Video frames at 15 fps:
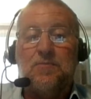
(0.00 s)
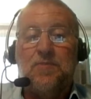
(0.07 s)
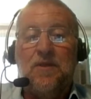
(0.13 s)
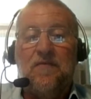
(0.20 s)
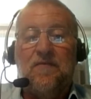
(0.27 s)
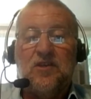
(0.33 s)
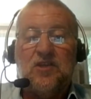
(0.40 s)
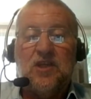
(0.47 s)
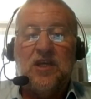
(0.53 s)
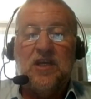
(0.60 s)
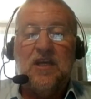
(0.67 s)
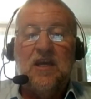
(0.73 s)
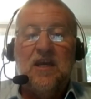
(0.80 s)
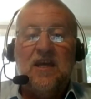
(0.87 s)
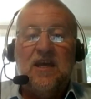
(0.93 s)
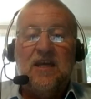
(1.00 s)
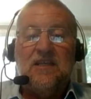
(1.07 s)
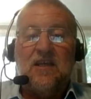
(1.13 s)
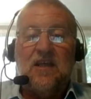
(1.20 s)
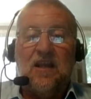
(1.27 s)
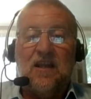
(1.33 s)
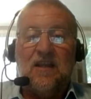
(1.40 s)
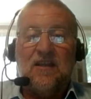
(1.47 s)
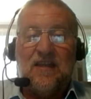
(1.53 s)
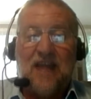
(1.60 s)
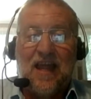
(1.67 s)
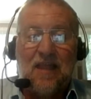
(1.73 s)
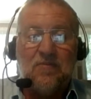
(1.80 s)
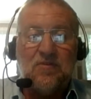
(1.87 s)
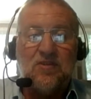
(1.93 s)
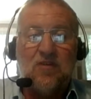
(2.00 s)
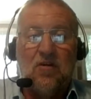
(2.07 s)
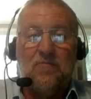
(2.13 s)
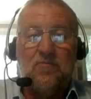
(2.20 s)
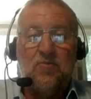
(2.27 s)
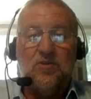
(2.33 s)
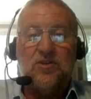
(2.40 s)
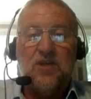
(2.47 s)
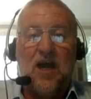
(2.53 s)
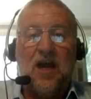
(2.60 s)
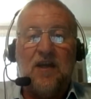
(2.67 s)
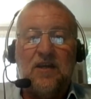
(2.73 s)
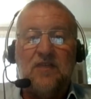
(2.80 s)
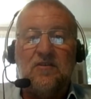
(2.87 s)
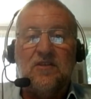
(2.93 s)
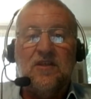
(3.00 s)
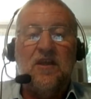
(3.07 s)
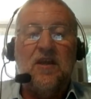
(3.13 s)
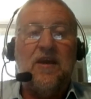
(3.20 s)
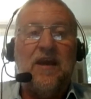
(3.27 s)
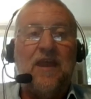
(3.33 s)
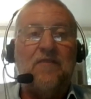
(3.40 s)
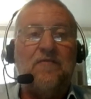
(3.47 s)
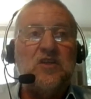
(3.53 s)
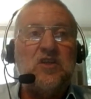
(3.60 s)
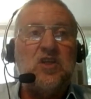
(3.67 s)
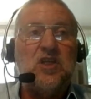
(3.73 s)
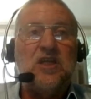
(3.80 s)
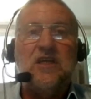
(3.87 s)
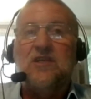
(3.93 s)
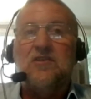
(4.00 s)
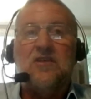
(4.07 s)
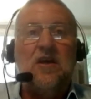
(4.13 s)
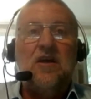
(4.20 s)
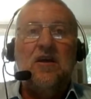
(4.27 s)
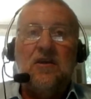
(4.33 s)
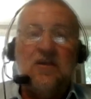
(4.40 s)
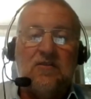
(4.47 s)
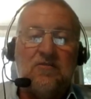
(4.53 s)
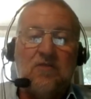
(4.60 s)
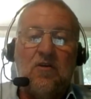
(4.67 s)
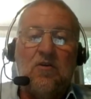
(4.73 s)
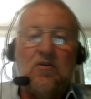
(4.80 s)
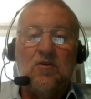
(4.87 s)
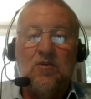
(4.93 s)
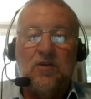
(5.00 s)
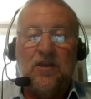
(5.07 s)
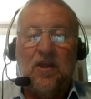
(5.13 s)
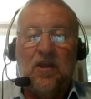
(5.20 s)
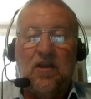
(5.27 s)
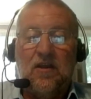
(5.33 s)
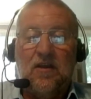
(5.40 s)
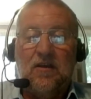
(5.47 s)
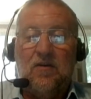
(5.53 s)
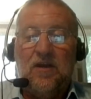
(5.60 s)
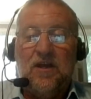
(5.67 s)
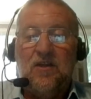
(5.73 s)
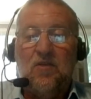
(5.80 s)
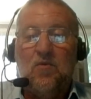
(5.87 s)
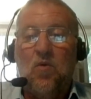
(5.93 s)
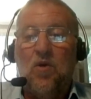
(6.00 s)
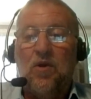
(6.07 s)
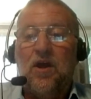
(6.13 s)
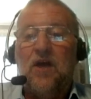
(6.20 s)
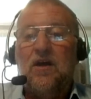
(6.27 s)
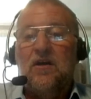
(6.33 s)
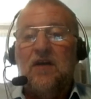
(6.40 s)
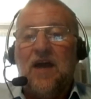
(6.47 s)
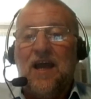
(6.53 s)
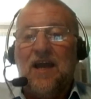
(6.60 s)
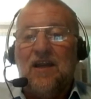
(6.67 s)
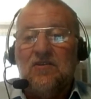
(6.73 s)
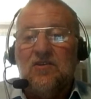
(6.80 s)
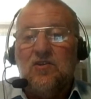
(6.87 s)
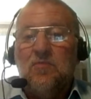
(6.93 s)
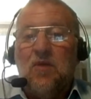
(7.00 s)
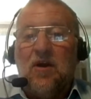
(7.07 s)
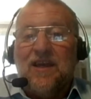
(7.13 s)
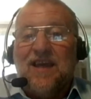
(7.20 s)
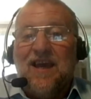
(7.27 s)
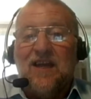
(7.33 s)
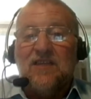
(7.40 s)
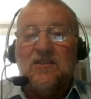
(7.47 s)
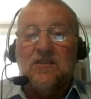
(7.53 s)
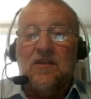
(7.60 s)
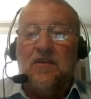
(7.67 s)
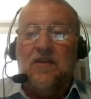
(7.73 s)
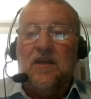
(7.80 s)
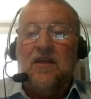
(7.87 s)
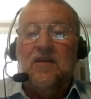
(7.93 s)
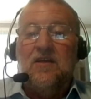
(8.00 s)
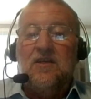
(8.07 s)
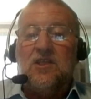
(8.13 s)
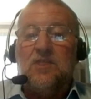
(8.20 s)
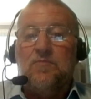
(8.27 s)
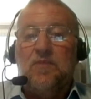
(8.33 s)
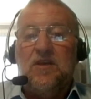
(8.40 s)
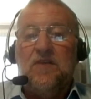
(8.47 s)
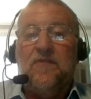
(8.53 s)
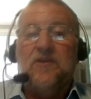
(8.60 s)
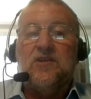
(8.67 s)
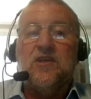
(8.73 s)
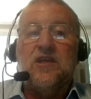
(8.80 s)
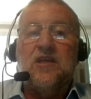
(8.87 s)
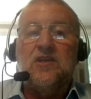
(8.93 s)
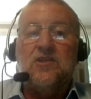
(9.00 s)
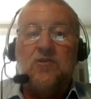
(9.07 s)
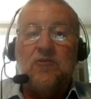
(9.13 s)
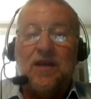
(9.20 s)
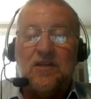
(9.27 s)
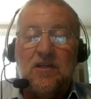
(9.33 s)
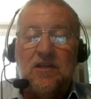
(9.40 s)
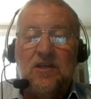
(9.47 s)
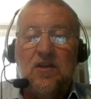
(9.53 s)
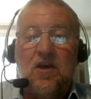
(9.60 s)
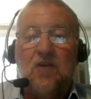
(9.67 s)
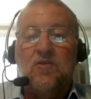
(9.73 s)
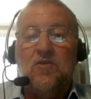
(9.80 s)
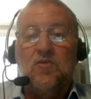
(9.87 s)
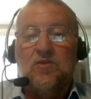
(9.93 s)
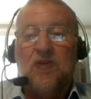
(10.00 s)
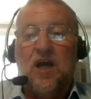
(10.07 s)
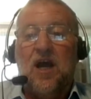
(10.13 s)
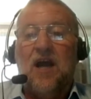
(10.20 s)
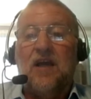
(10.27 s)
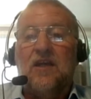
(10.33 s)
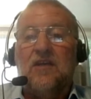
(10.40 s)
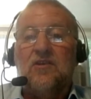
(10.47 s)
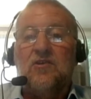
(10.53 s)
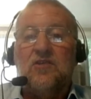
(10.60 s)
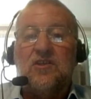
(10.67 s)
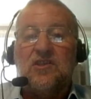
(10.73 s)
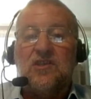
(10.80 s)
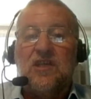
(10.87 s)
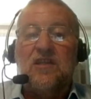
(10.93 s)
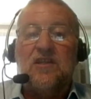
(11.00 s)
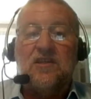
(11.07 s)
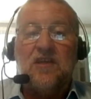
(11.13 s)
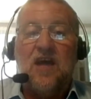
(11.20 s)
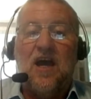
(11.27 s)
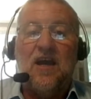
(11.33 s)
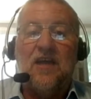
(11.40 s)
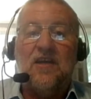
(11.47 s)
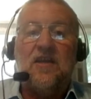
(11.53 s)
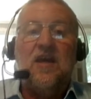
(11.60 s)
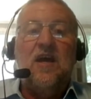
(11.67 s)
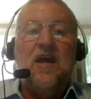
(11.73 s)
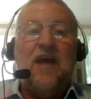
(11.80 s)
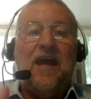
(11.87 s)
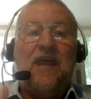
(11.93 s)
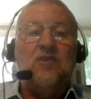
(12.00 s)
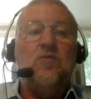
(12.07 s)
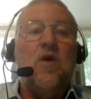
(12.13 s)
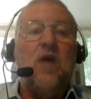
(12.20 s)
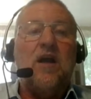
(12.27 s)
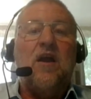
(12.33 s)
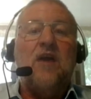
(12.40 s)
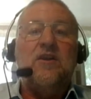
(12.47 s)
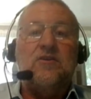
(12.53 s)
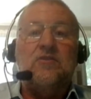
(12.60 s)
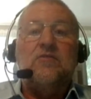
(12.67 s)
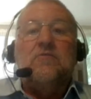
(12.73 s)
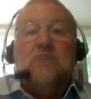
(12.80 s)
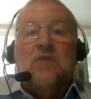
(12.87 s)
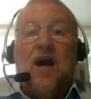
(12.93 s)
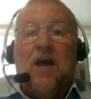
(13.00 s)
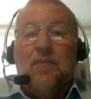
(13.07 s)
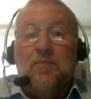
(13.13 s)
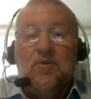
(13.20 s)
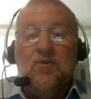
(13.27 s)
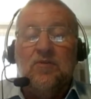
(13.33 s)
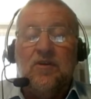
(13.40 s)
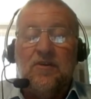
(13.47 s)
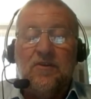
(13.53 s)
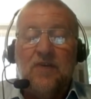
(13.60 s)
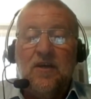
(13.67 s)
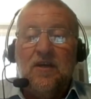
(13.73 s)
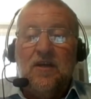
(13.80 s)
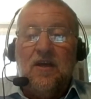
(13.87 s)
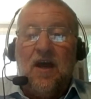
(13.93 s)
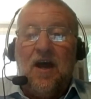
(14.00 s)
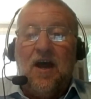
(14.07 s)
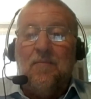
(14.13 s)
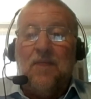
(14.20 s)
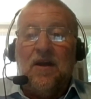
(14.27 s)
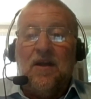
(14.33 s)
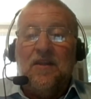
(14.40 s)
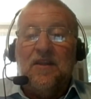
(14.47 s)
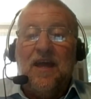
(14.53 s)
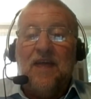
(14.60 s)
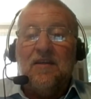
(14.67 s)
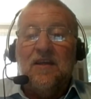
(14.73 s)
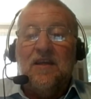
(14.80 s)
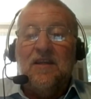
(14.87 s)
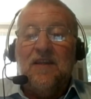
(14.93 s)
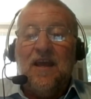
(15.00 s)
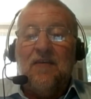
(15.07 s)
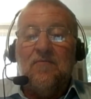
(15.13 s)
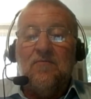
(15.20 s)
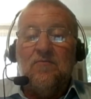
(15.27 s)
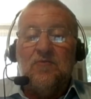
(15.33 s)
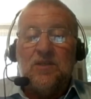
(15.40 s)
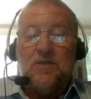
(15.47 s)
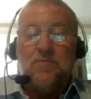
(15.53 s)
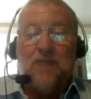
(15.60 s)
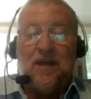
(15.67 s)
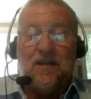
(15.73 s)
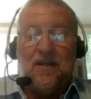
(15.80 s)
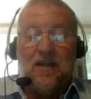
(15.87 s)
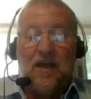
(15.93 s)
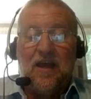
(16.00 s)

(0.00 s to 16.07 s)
spear phishing is a damn sight more targeted. You know how phishing is: you throw a hook in the water and you might catch something. Spear phishing is you actually know your target. You can see the target and you are going to harpoon it. And that, in that respect,